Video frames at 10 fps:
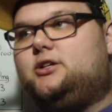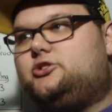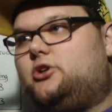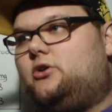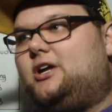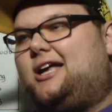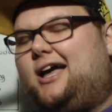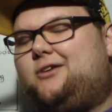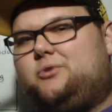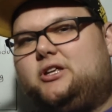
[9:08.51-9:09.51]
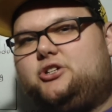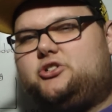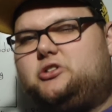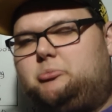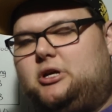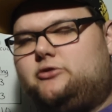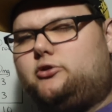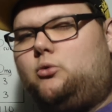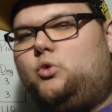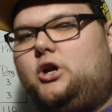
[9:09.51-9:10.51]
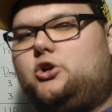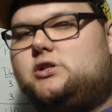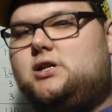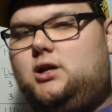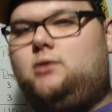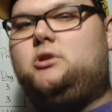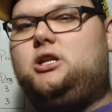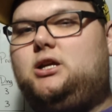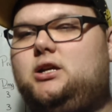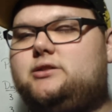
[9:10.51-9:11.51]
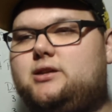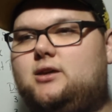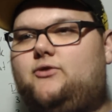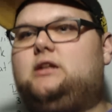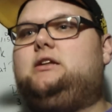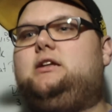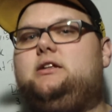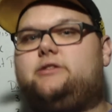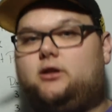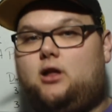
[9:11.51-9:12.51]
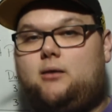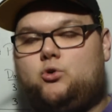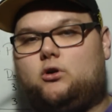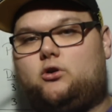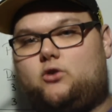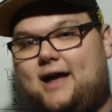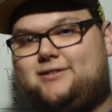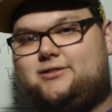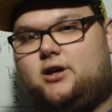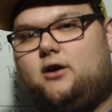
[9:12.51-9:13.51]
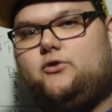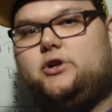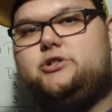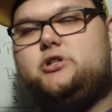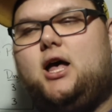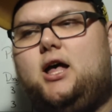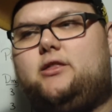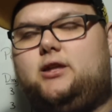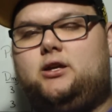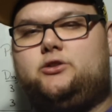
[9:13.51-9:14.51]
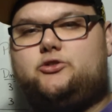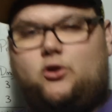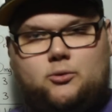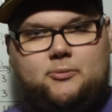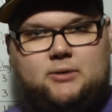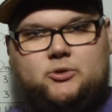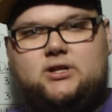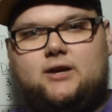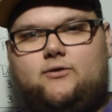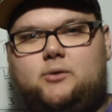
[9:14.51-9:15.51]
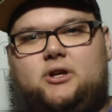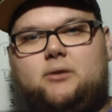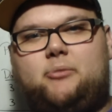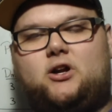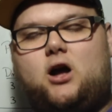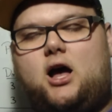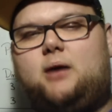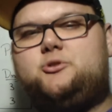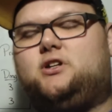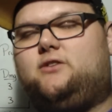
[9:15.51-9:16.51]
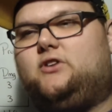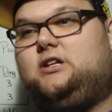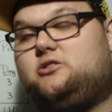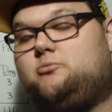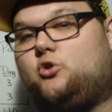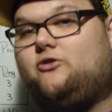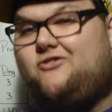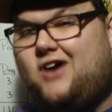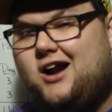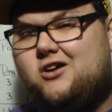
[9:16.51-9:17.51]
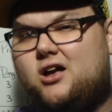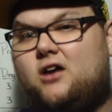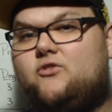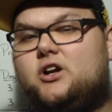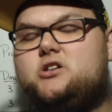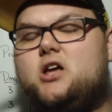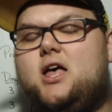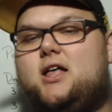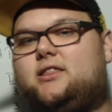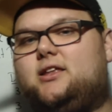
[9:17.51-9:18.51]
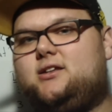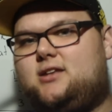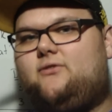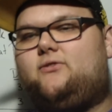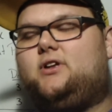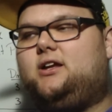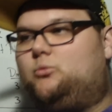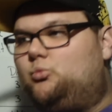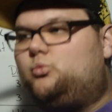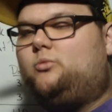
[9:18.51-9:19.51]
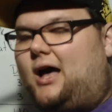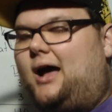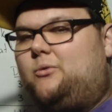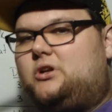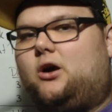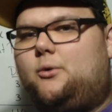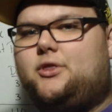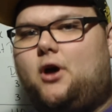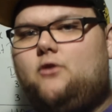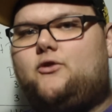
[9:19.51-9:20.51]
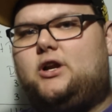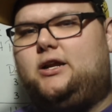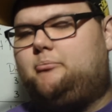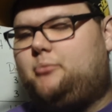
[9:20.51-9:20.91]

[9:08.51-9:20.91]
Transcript: So it kind of really just depends on what your team needs. If it needs a lot more grass coverage, then solar beam would definitely be a better option. If it needs more fire coverage, then definitely I would go with overheat.